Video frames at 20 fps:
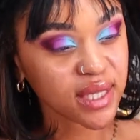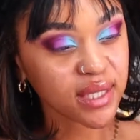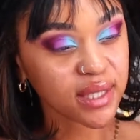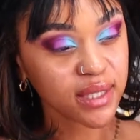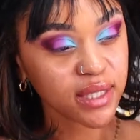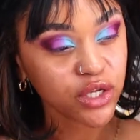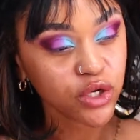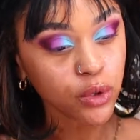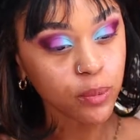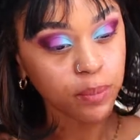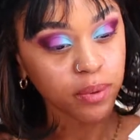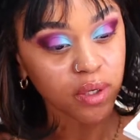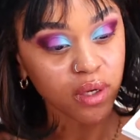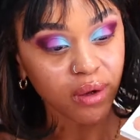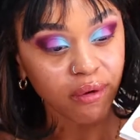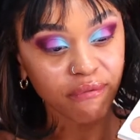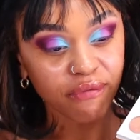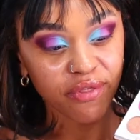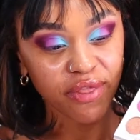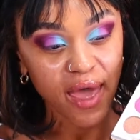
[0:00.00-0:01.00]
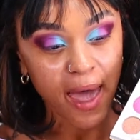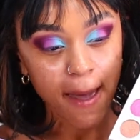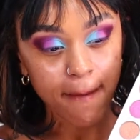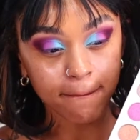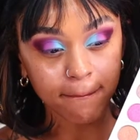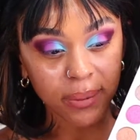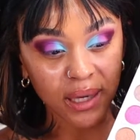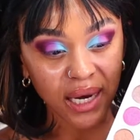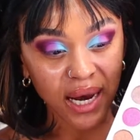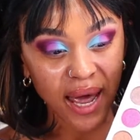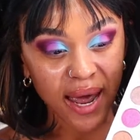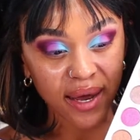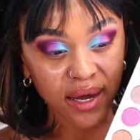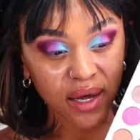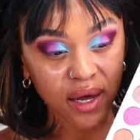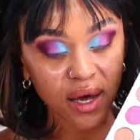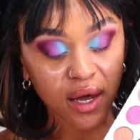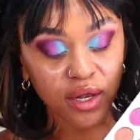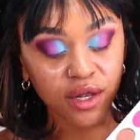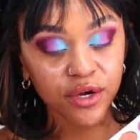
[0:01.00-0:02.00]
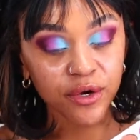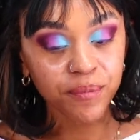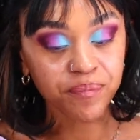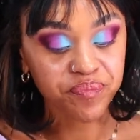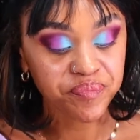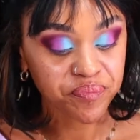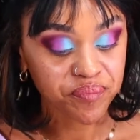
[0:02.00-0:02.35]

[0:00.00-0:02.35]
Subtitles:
a little bit of that black color